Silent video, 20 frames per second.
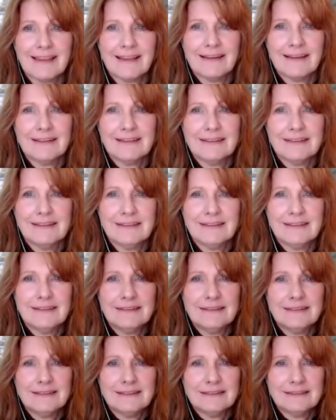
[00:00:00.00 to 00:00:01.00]

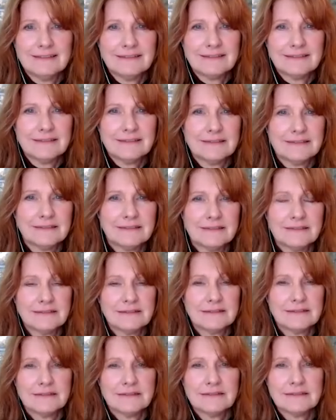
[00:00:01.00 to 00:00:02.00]

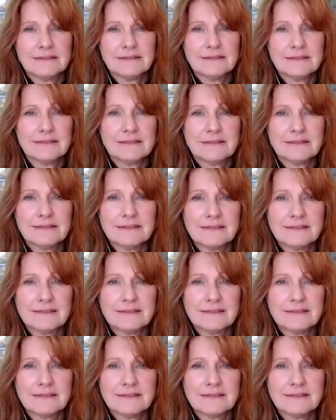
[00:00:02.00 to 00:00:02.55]
[no speech]